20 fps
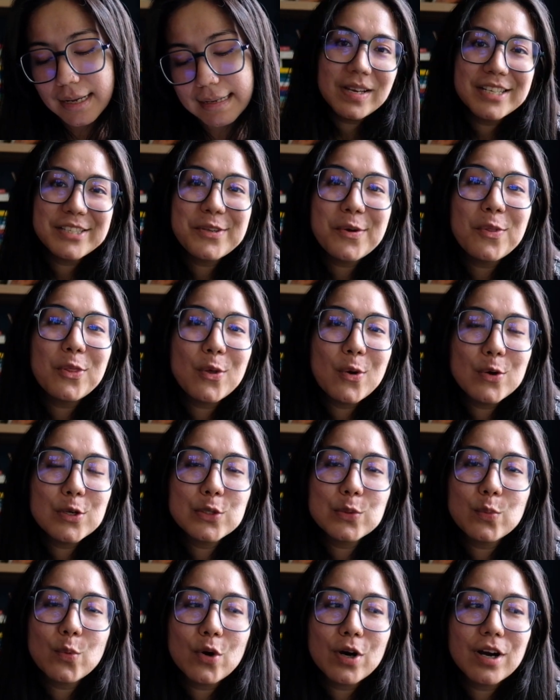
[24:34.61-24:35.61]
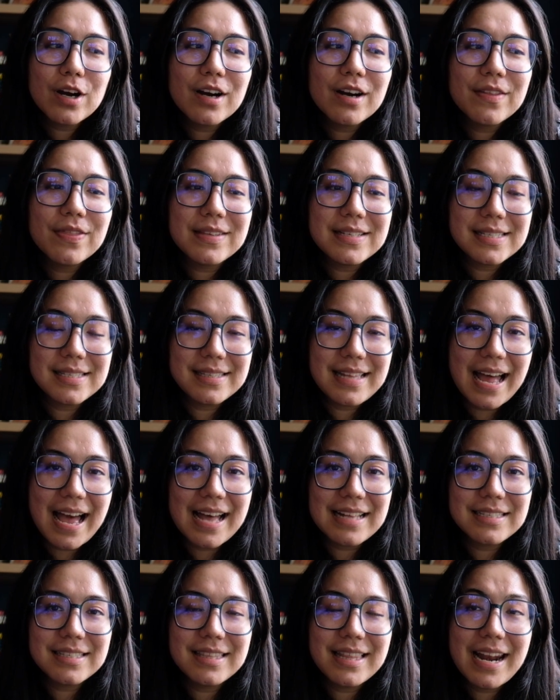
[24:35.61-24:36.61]
So those were the
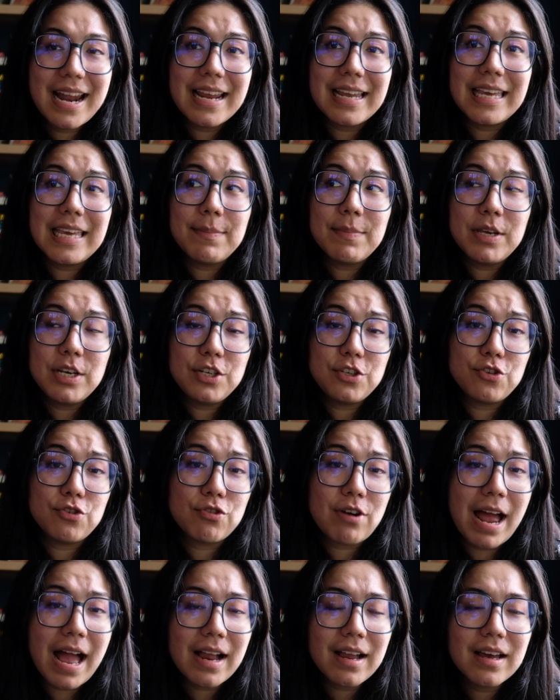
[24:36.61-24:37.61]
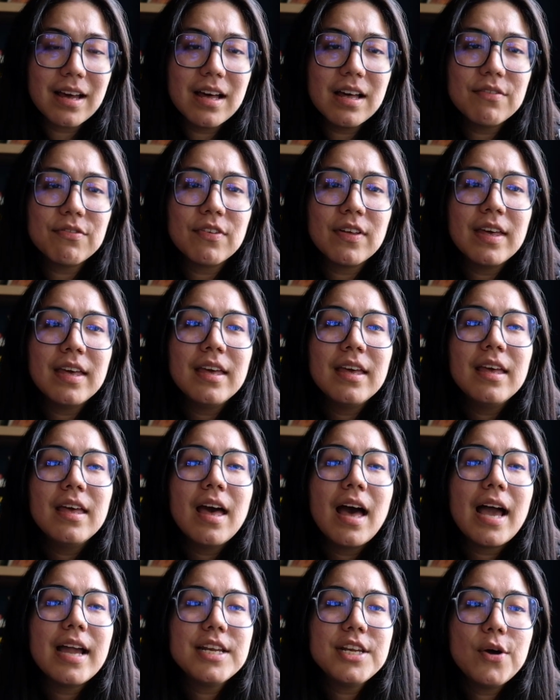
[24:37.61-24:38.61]
stats that I keep a track of.
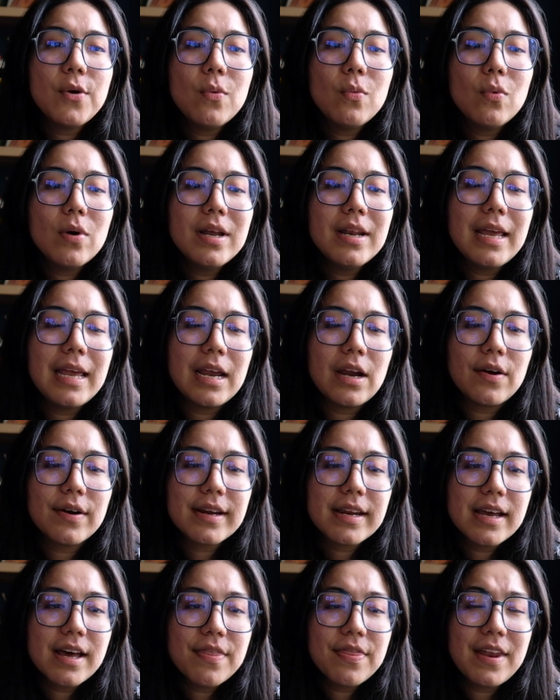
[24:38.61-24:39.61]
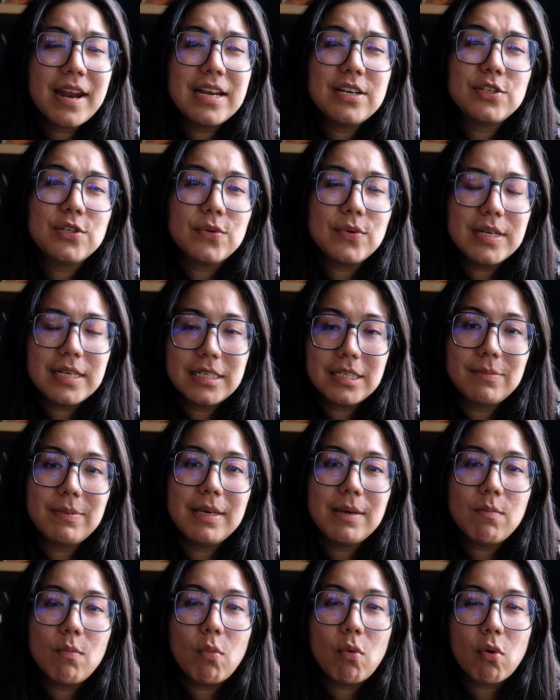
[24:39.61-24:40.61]
I know one area that I do need to
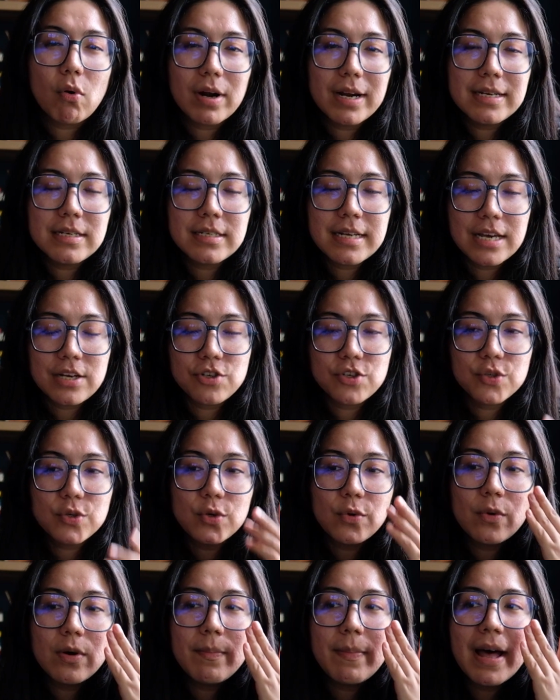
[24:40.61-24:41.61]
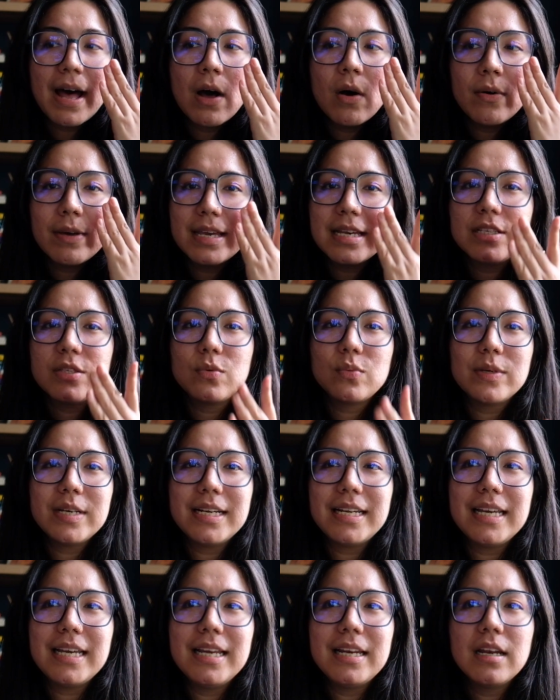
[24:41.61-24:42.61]
be more intentional about is
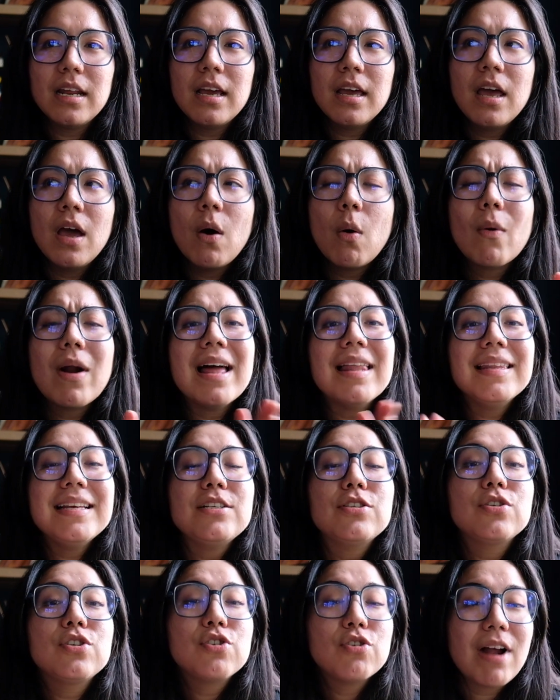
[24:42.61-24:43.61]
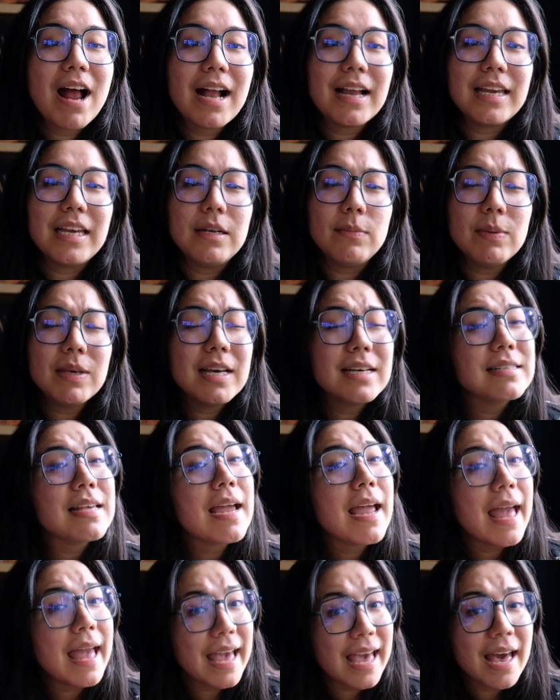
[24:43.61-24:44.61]
reading, or at least tracking, because
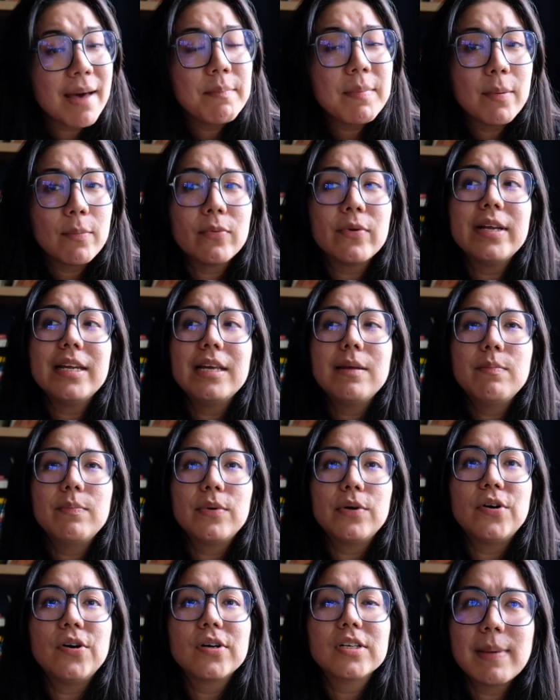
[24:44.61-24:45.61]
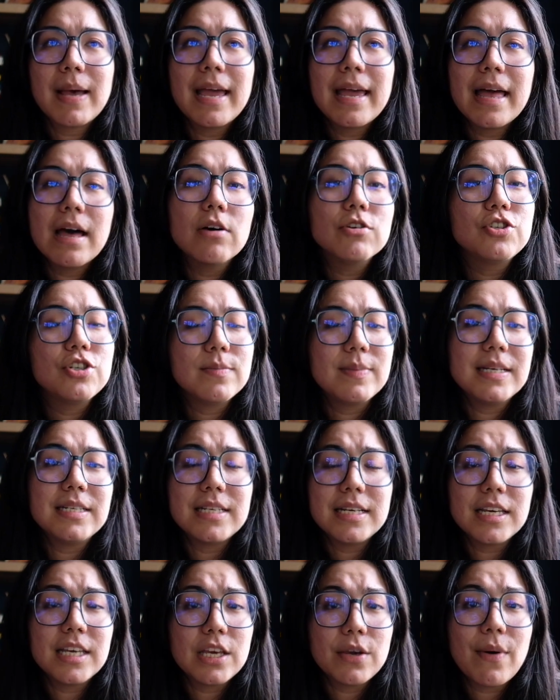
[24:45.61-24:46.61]
I am reading books by
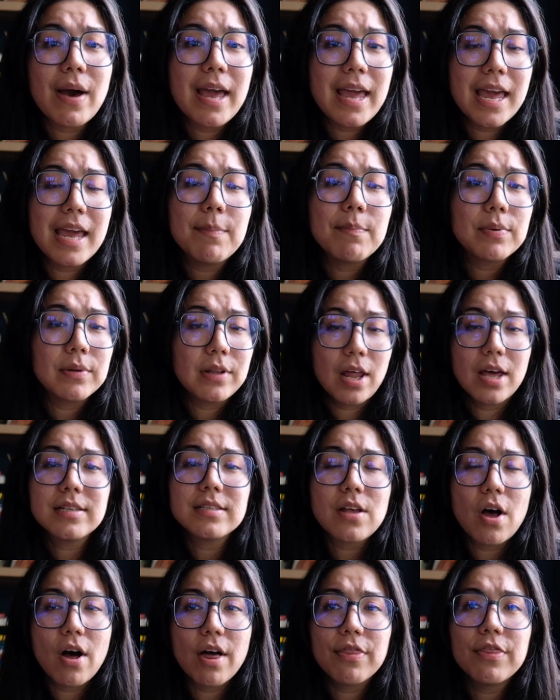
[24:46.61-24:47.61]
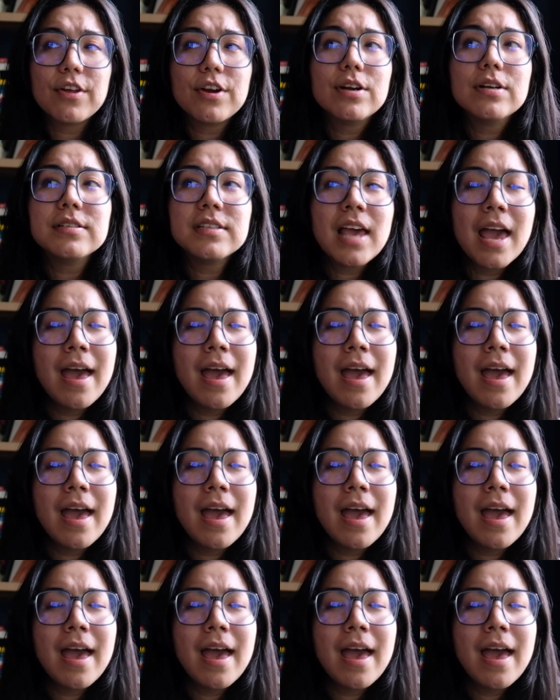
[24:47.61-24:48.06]
LGBTQIA plus authors.